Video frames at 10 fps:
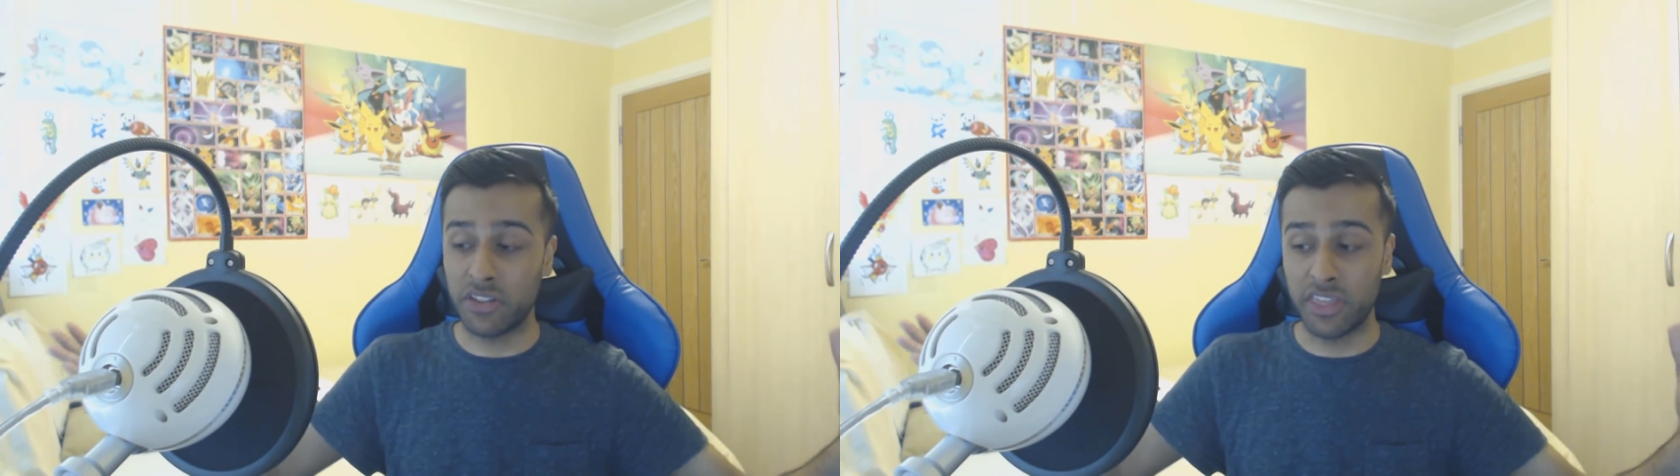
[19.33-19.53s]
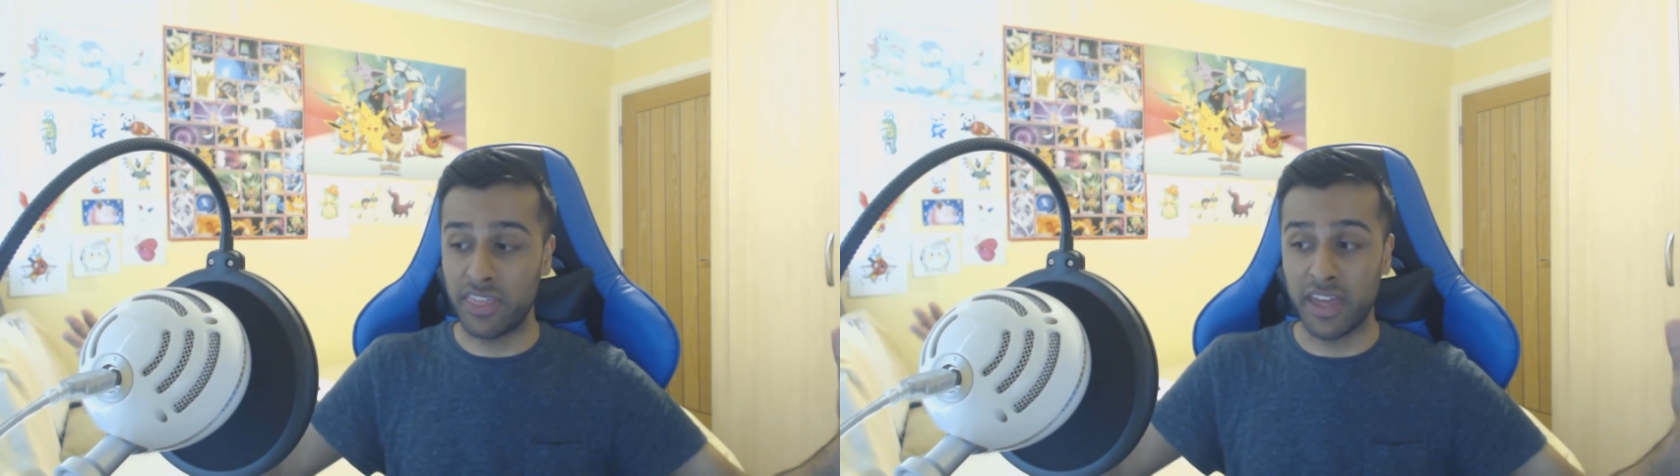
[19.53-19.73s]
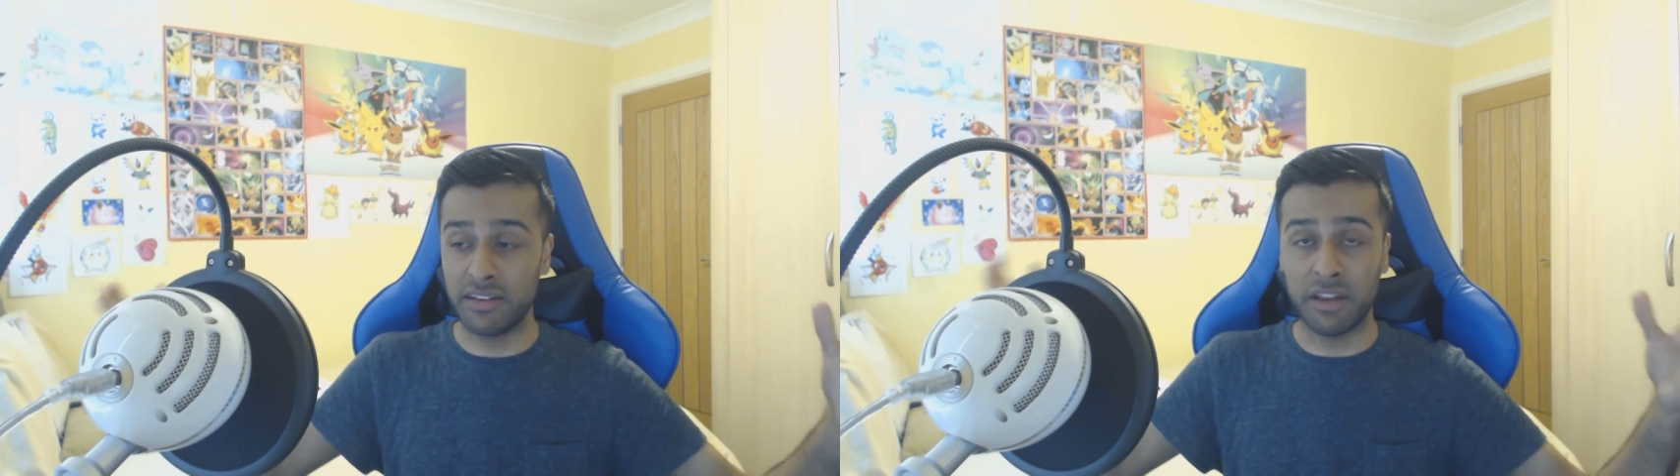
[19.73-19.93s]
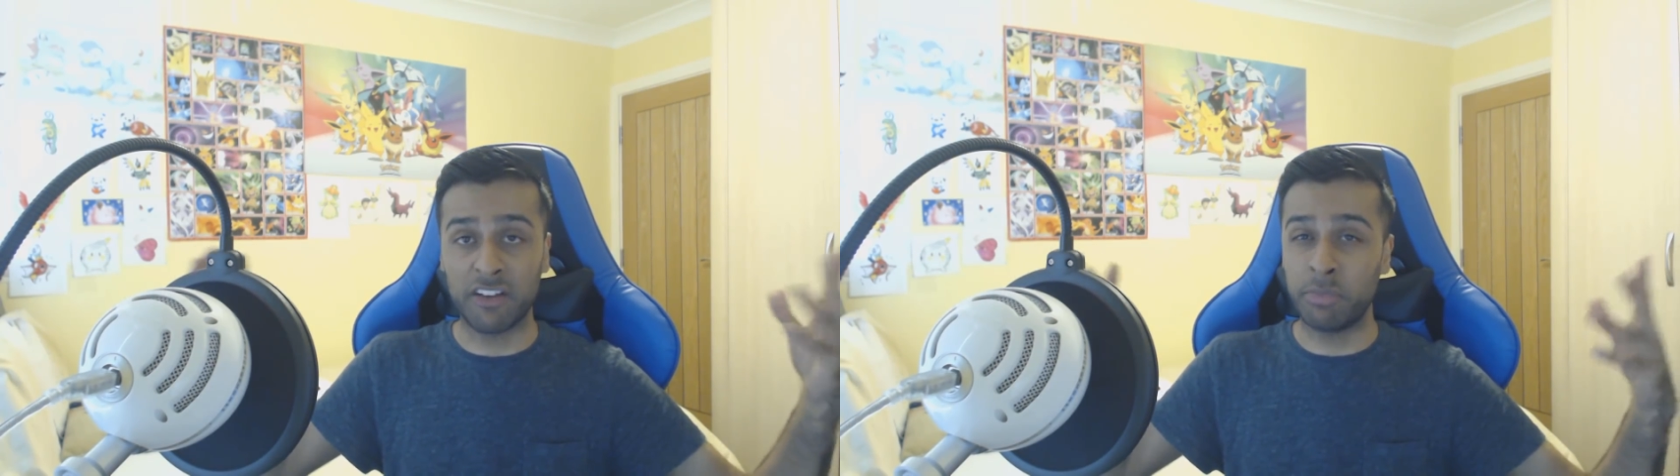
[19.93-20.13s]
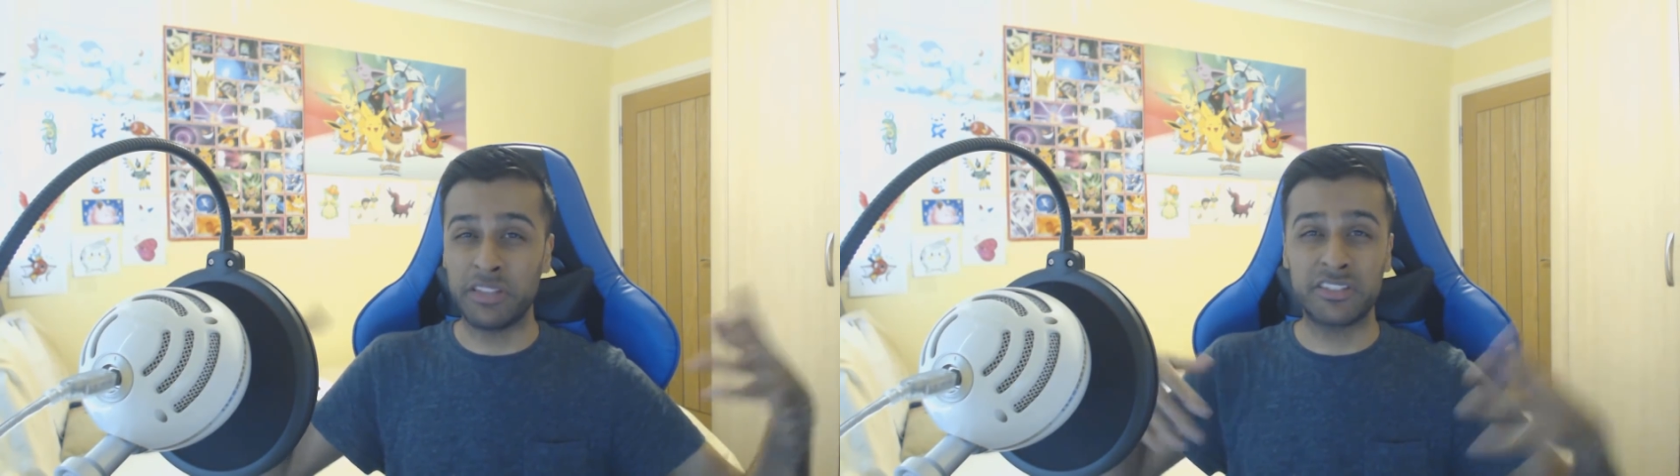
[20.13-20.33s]
other than
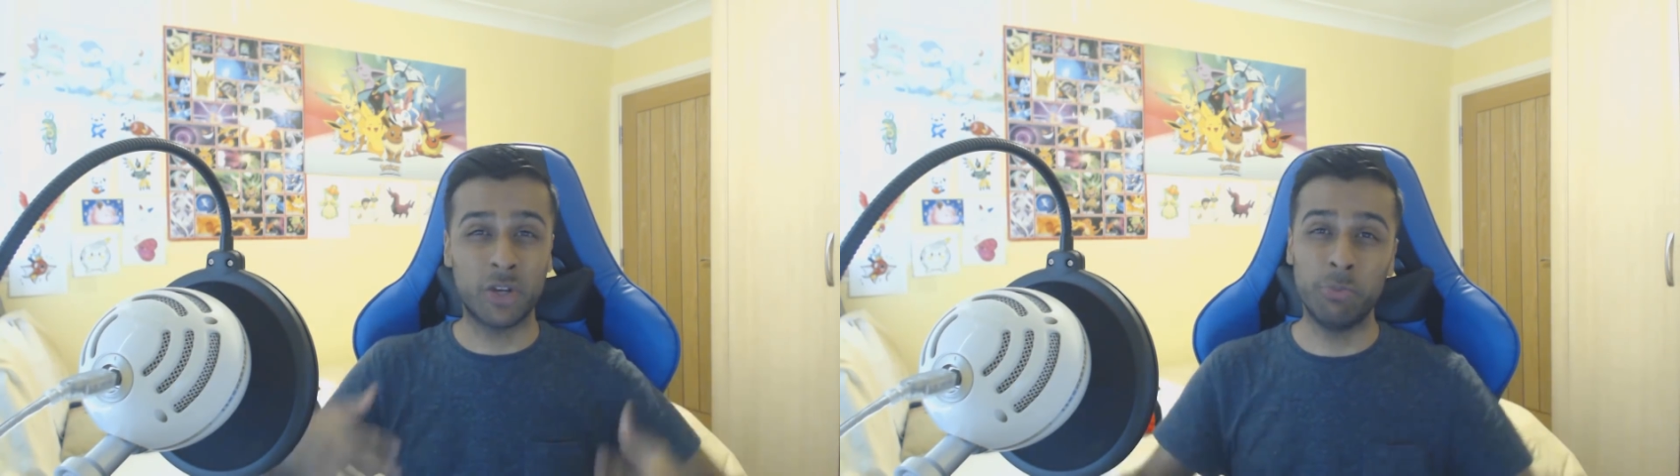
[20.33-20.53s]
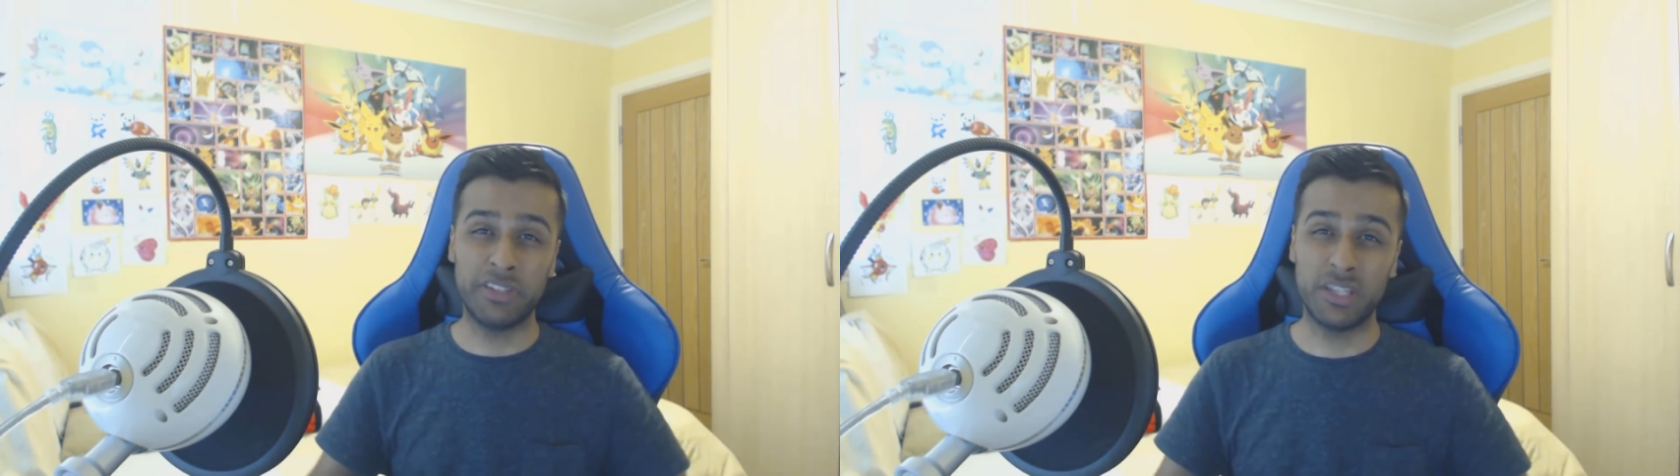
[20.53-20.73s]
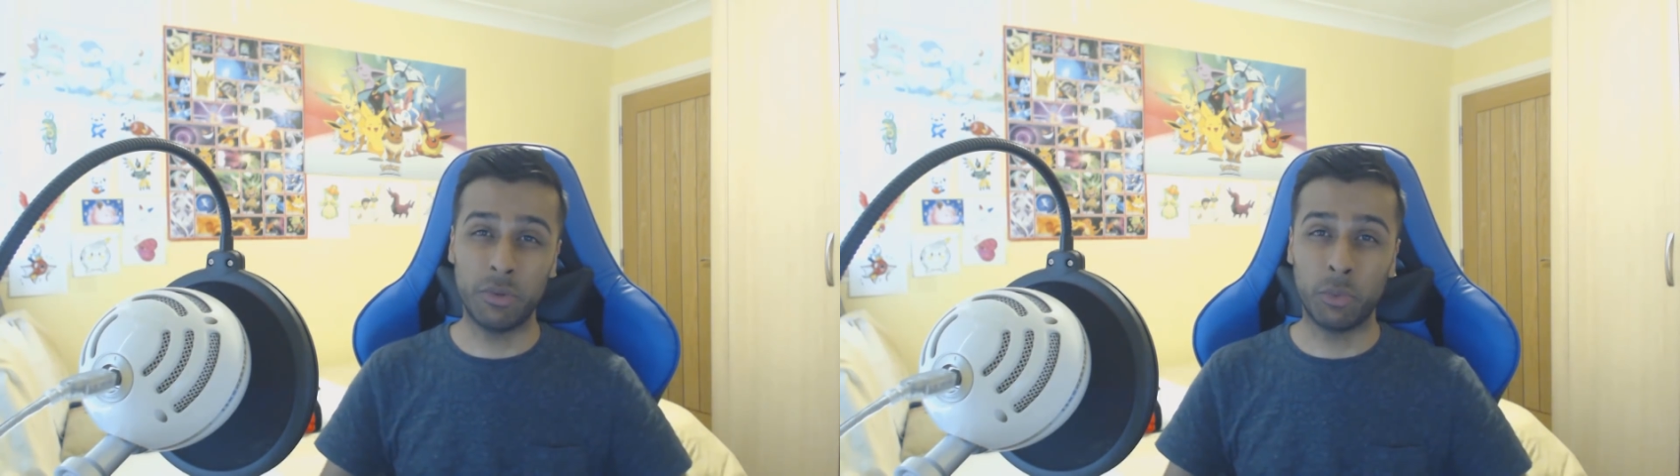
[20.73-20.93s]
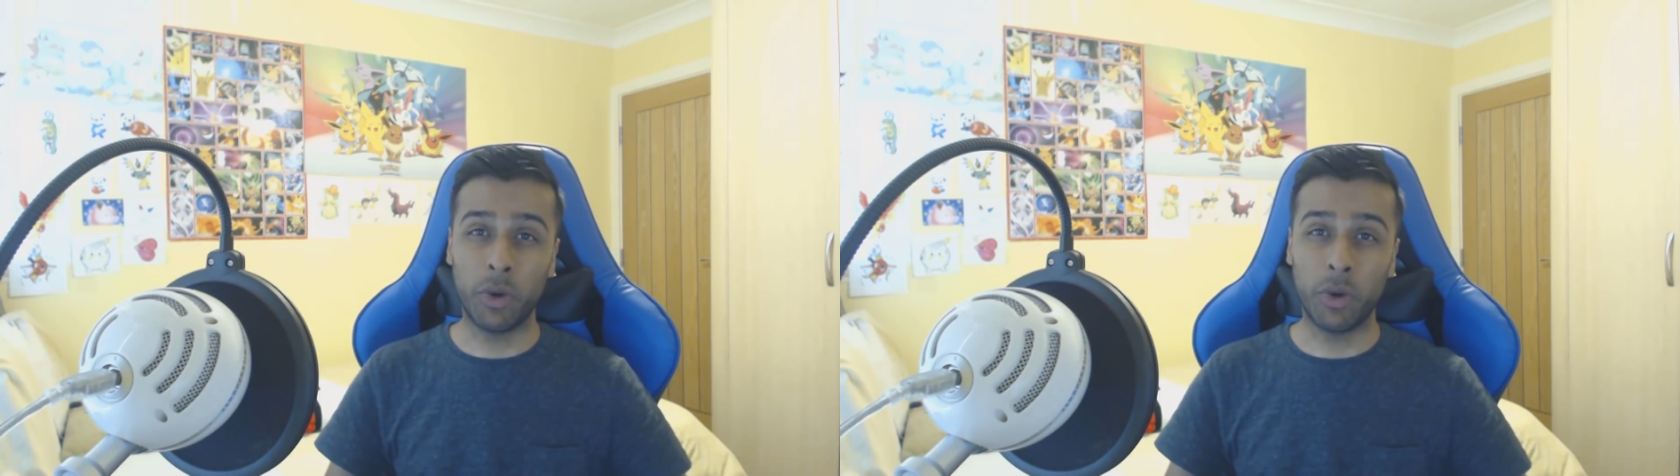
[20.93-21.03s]
I've been so busy with